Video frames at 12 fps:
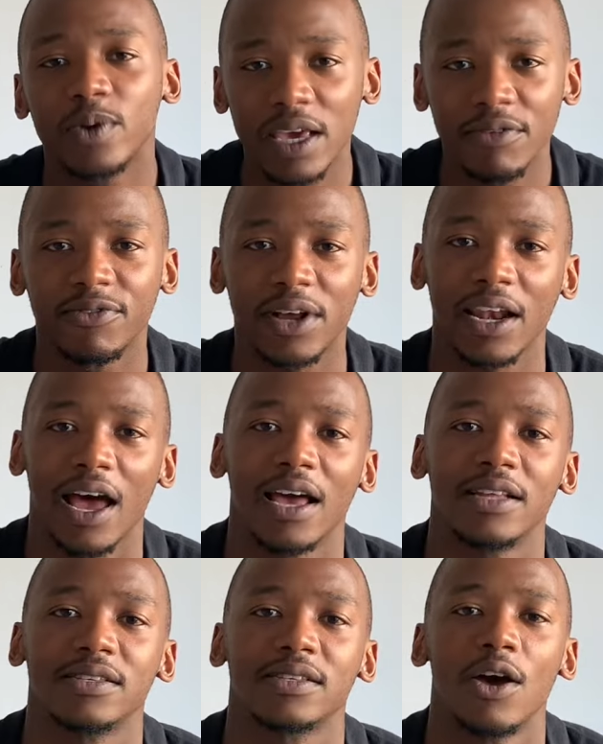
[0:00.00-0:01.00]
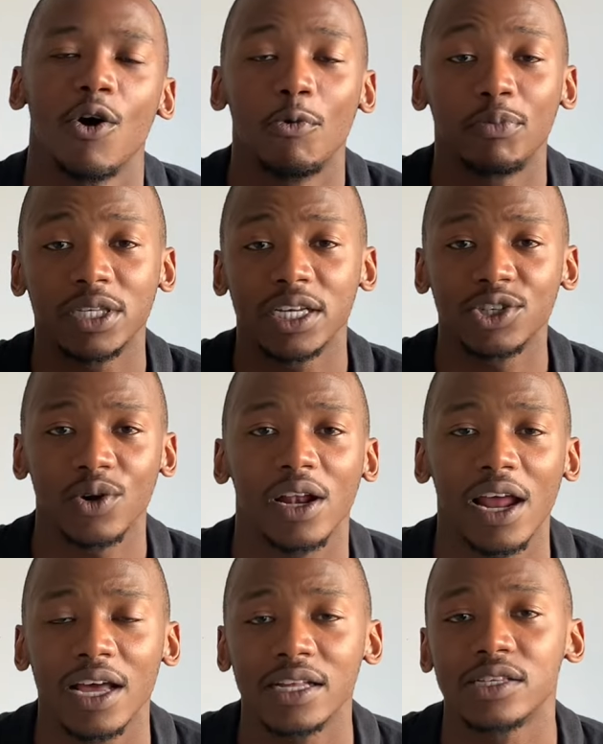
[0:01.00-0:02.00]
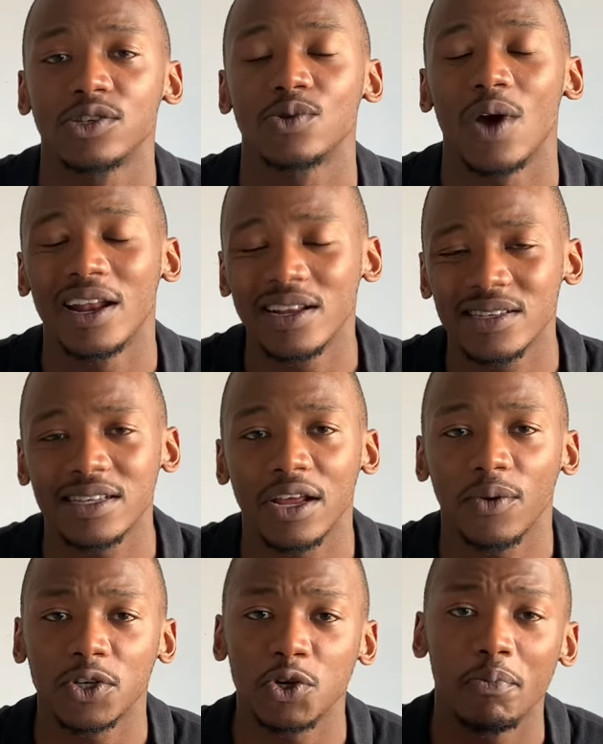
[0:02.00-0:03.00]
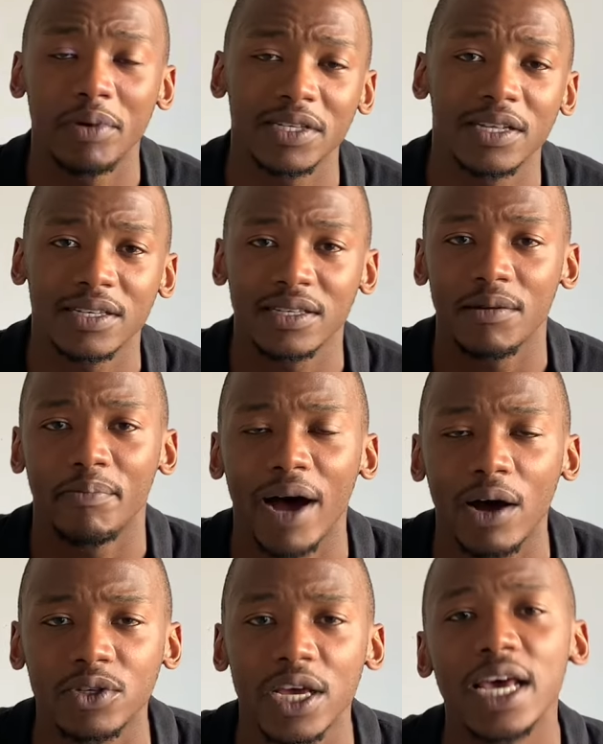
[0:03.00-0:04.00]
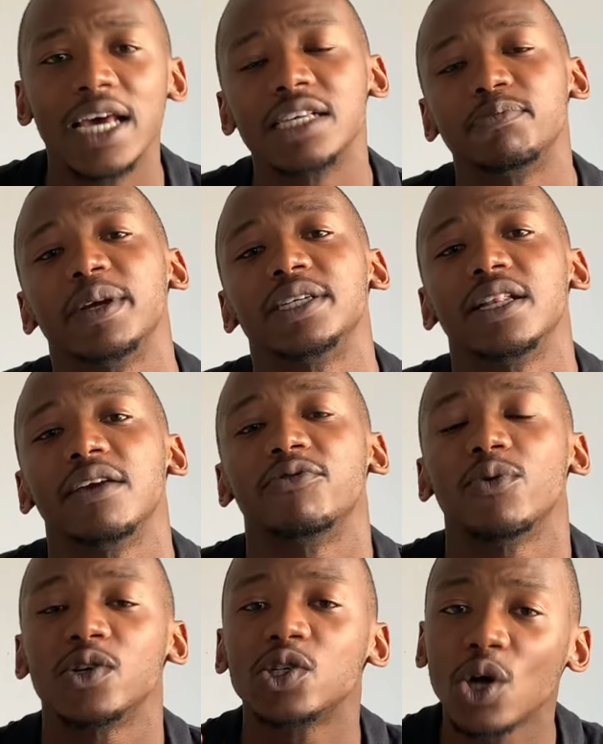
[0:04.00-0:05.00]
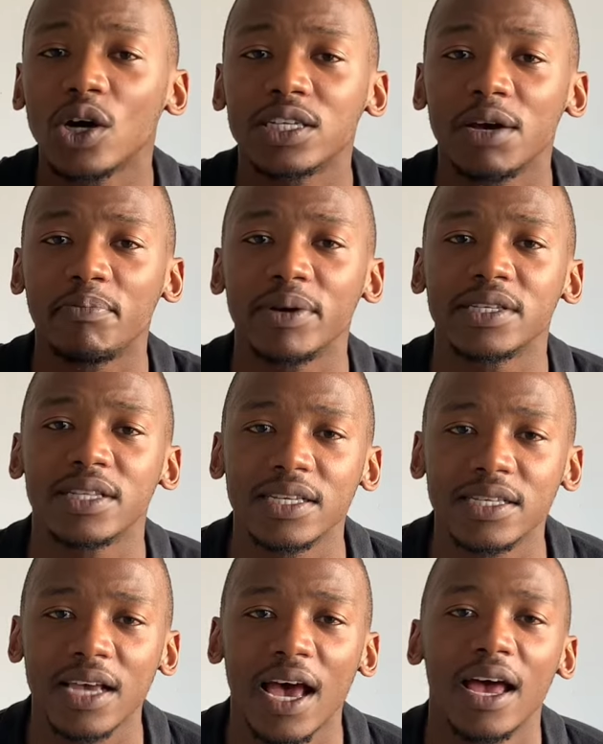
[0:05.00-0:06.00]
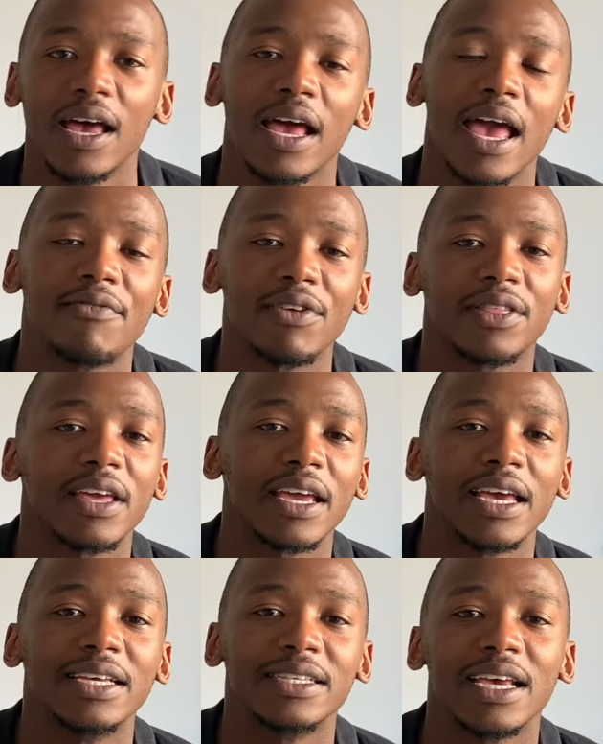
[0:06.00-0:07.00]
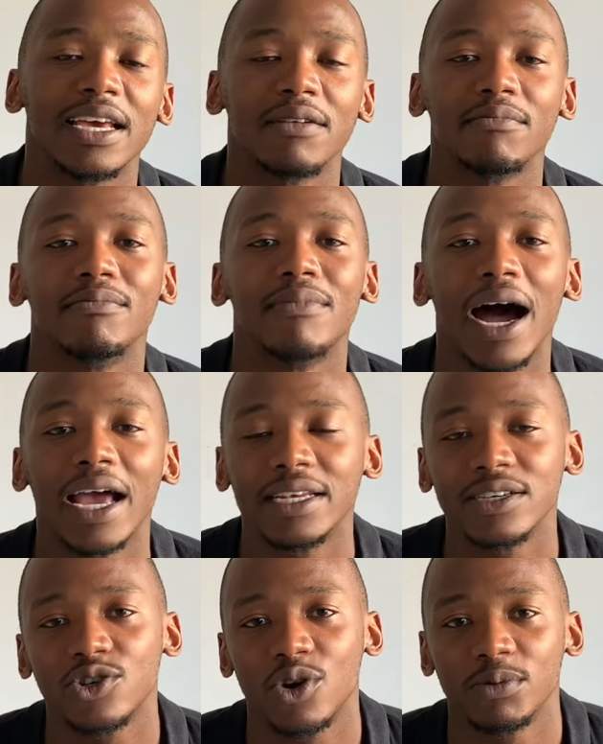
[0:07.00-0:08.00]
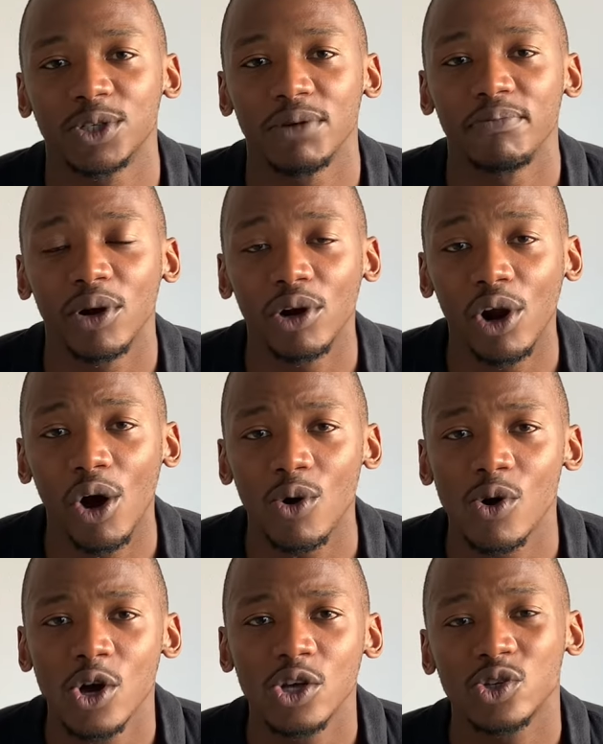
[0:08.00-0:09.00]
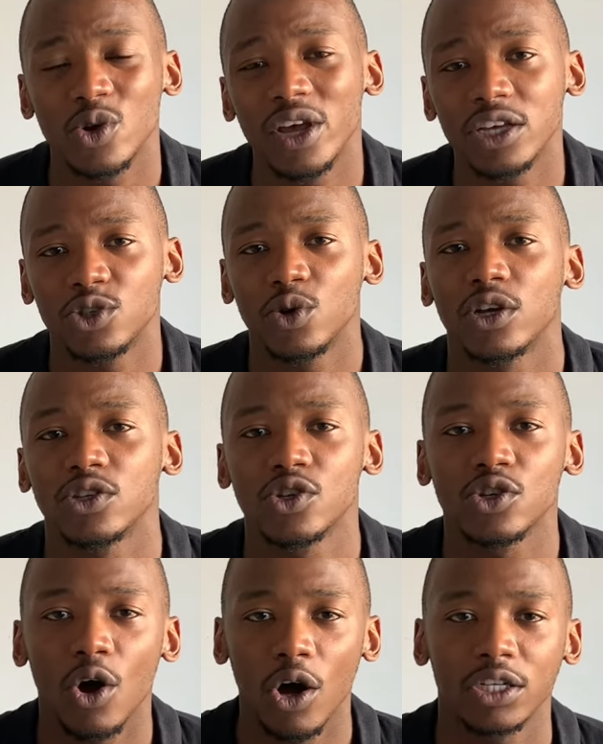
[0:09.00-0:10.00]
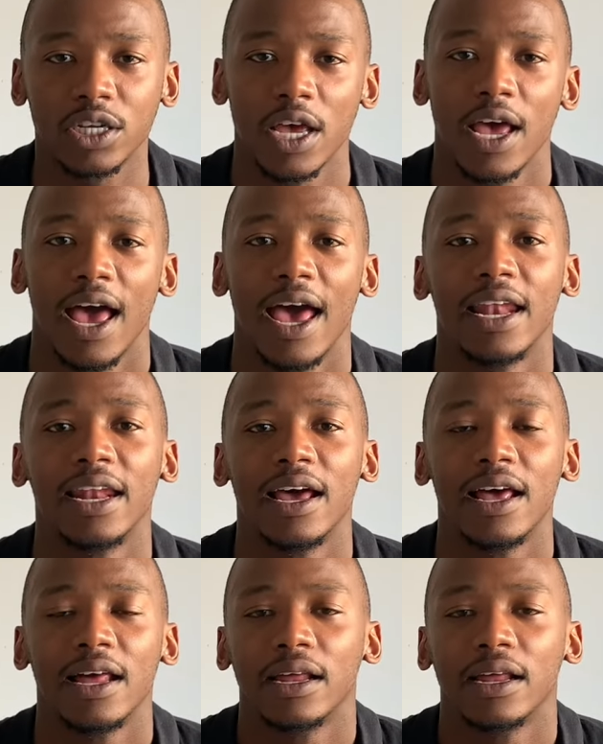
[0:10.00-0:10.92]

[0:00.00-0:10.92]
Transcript: give clients or potential clients to understand what your business is about, especially if you're a startup business, everything is in my description below so that you can start. And